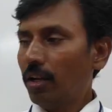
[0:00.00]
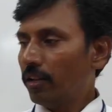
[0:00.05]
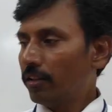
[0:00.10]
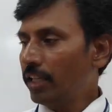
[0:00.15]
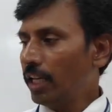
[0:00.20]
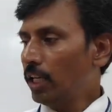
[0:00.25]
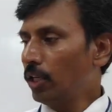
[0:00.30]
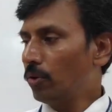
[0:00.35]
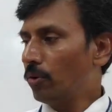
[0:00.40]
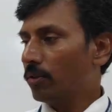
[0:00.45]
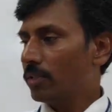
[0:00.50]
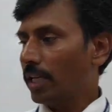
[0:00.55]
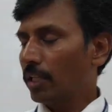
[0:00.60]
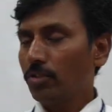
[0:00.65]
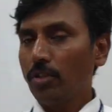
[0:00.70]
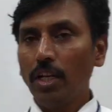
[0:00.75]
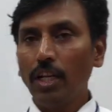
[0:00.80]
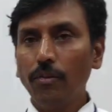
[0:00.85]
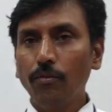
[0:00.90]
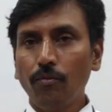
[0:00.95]
There it was
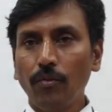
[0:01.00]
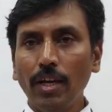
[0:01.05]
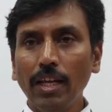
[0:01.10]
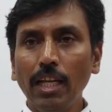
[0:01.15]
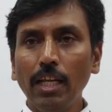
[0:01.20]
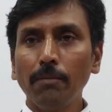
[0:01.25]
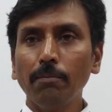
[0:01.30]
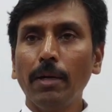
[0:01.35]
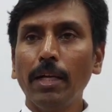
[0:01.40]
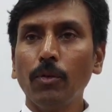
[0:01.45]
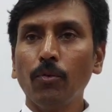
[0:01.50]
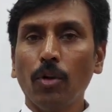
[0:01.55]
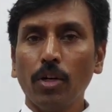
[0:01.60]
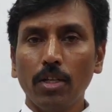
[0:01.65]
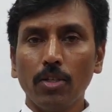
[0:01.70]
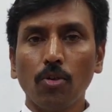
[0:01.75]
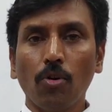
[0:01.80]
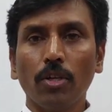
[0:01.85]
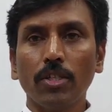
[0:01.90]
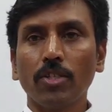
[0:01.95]
actually failing by what
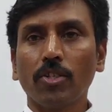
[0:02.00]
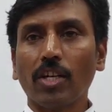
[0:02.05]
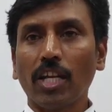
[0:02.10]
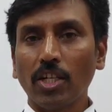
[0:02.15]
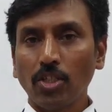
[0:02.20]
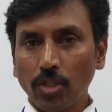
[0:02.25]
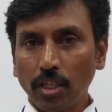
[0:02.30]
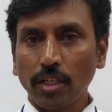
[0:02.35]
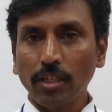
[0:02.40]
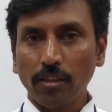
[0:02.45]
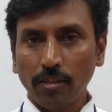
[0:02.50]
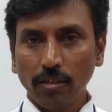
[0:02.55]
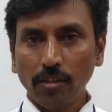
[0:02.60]
is called as crushing.